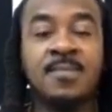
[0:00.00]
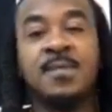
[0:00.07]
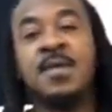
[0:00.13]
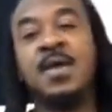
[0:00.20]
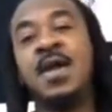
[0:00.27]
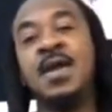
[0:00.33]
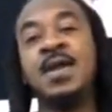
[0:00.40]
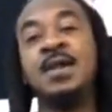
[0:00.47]

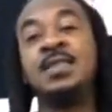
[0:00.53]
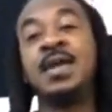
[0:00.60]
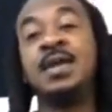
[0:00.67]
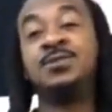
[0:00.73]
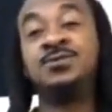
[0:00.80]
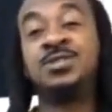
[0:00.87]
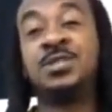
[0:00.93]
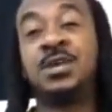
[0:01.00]
And he
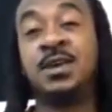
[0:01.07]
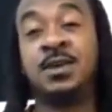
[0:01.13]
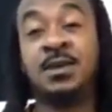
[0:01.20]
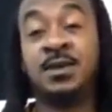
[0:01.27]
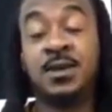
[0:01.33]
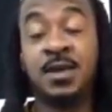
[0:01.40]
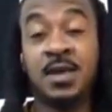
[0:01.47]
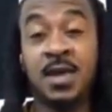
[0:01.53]
fighting
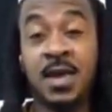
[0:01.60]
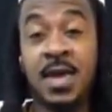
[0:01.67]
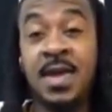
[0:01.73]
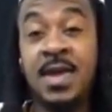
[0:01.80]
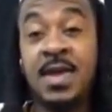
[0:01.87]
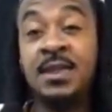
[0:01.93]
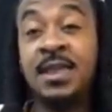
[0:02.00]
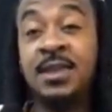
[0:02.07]
Mexico.
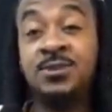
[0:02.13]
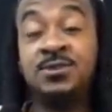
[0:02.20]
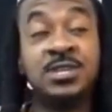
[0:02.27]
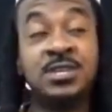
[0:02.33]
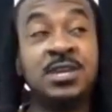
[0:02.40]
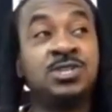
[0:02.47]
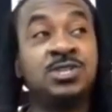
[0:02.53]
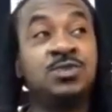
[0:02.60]
And like you
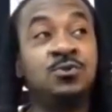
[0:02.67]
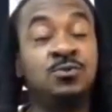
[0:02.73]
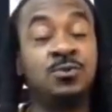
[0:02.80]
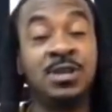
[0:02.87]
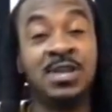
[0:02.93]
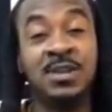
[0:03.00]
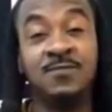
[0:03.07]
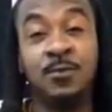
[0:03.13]
said, too,
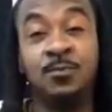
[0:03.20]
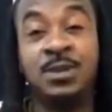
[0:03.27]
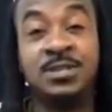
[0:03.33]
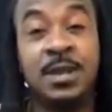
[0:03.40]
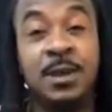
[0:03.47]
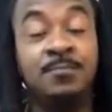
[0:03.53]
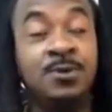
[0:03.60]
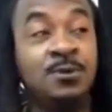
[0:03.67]
even with
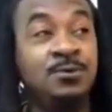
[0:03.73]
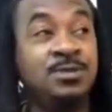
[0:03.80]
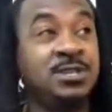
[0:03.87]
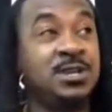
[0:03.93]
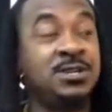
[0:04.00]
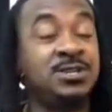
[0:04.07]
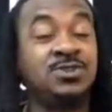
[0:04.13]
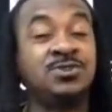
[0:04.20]
that
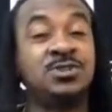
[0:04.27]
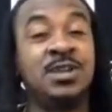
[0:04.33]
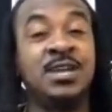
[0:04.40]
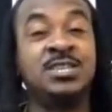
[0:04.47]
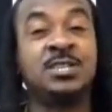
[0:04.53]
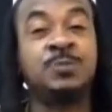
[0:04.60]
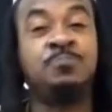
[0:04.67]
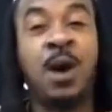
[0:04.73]
music industry, they
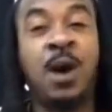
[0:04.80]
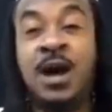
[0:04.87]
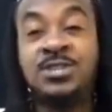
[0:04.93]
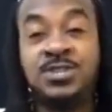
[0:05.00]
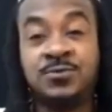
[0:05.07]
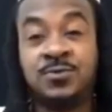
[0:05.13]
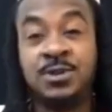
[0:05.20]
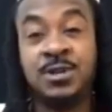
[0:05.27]

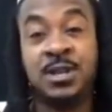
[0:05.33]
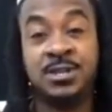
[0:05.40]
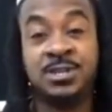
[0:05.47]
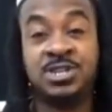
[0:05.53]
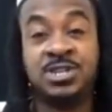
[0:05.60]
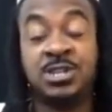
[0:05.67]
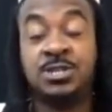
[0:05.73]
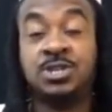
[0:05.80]
sponsoring that
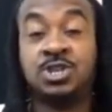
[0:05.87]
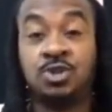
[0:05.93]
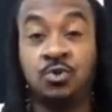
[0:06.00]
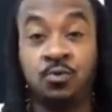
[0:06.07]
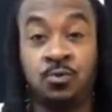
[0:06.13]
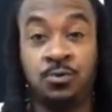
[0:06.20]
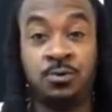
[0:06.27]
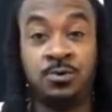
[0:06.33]
shit,
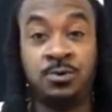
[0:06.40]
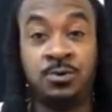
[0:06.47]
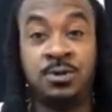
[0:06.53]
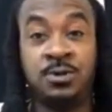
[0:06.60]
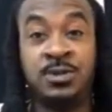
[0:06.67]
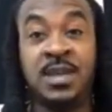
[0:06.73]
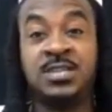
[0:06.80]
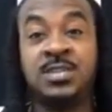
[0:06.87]
too.
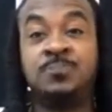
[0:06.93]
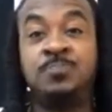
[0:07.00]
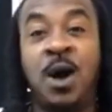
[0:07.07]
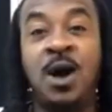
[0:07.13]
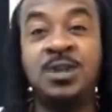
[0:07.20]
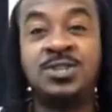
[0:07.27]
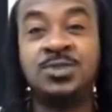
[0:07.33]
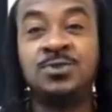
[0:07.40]
They
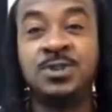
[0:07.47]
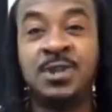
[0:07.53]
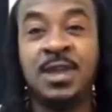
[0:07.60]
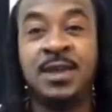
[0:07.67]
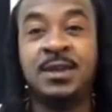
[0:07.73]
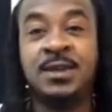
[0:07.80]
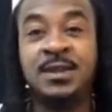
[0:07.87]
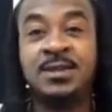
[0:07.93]
sponsoring
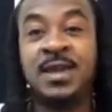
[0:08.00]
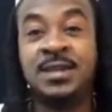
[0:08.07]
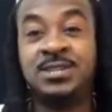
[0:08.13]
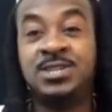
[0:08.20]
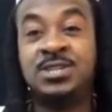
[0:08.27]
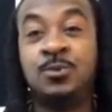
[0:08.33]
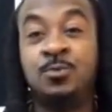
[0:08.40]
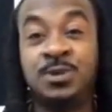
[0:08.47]
that
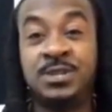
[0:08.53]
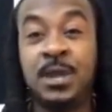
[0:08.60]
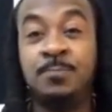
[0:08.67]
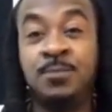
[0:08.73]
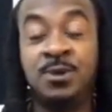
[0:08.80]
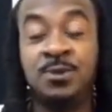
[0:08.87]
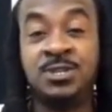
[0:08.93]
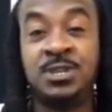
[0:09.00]
shit with
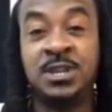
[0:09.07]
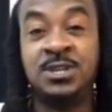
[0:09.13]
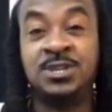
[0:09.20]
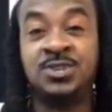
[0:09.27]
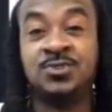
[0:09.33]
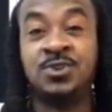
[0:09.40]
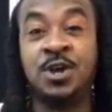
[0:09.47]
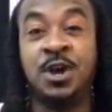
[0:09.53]
that music
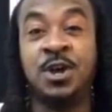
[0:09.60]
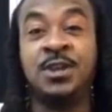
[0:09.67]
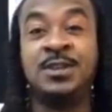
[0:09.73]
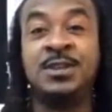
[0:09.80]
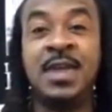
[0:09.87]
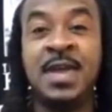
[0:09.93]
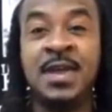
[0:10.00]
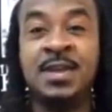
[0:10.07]
industry or the
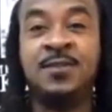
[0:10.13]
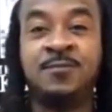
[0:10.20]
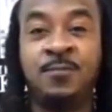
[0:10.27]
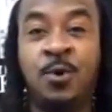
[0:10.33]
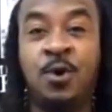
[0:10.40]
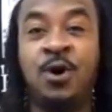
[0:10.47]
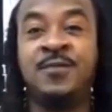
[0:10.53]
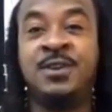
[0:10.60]

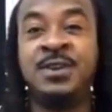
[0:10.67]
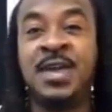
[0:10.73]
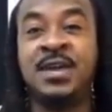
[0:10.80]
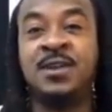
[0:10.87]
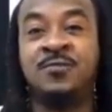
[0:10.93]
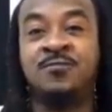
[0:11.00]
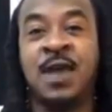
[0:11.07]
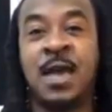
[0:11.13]

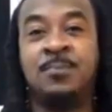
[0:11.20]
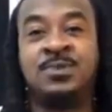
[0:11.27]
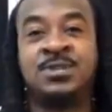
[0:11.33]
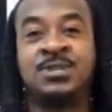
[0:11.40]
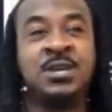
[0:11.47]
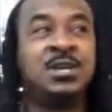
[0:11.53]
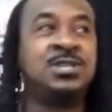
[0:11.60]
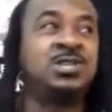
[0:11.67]
negative
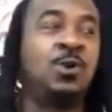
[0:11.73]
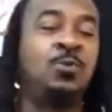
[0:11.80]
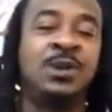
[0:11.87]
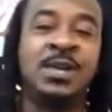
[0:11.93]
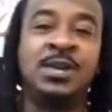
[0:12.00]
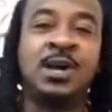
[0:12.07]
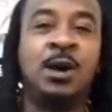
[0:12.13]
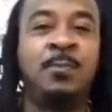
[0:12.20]
rappers. So when
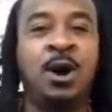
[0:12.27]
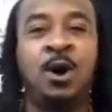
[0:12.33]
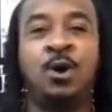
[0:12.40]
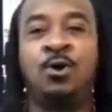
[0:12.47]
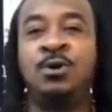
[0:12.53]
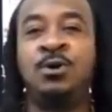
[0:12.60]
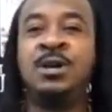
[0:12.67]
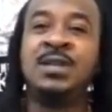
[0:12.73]
they come
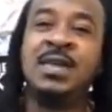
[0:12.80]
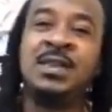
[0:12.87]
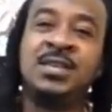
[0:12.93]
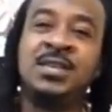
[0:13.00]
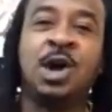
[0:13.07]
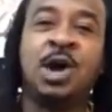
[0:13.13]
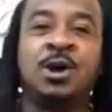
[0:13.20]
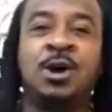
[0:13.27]
on, they
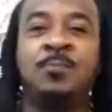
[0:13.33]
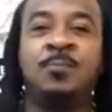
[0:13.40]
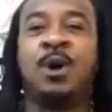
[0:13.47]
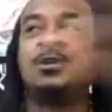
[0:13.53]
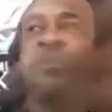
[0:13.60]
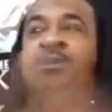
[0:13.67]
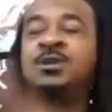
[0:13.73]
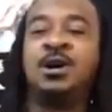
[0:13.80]
just talk
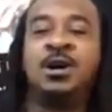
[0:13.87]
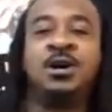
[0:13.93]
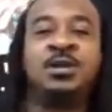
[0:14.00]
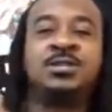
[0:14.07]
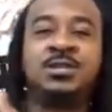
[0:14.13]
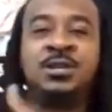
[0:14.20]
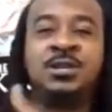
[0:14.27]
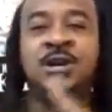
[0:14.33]
about the guns,
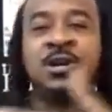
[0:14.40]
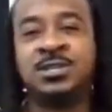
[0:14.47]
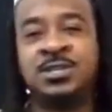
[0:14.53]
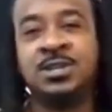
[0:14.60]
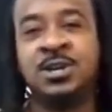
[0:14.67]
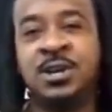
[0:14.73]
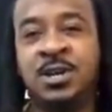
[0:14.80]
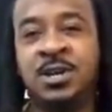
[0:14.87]
the
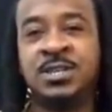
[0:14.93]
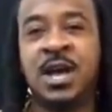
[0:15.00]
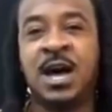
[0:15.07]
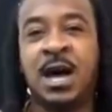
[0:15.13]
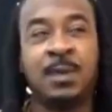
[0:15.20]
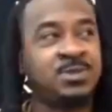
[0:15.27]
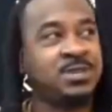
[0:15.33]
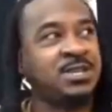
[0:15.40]

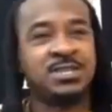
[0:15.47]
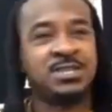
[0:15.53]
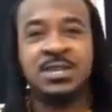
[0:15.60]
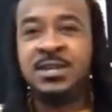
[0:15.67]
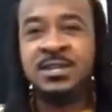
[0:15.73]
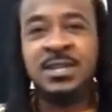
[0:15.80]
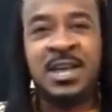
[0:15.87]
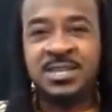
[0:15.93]
ops.
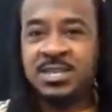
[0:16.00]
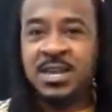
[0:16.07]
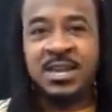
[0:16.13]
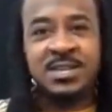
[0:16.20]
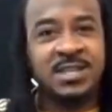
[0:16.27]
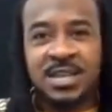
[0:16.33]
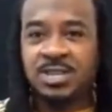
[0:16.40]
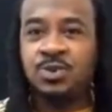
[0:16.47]

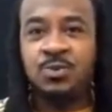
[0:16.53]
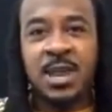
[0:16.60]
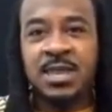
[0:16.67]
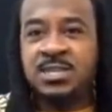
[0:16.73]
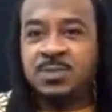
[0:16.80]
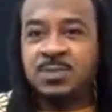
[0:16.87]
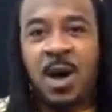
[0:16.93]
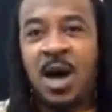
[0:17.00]
That's who they
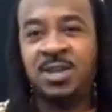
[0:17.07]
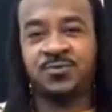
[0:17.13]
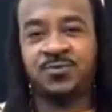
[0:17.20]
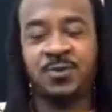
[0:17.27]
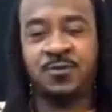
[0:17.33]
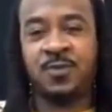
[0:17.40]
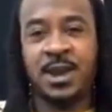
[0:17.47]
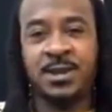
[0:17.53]

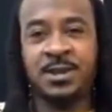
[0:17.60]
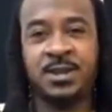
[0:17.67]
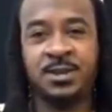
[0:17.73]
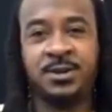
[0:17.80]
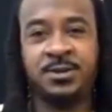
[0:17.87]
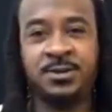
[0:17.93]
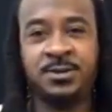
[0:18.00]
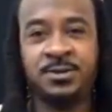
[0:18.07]
sponsoring right there.
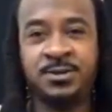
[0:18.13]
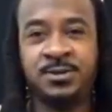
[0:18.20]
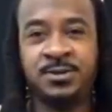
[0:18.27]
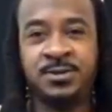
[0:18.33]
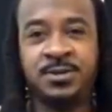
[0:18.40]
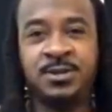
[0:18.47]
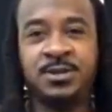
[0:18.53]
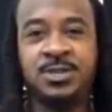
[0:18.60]

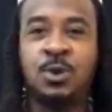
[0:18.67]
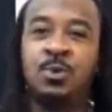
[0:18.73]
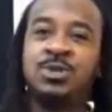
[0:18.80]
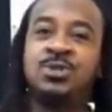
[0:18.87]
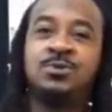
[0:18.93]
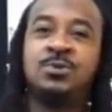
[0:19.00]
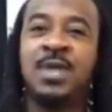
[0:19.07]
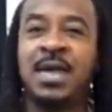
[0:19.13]
So what
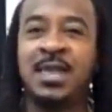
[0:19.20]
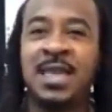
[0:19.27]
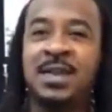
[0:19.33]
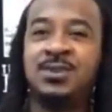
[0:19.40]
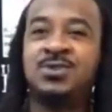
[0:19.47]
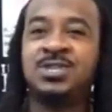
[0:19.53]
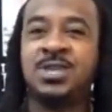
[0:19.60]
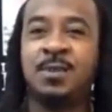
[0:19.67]
you
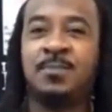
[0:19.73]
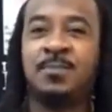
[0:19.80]
like you said?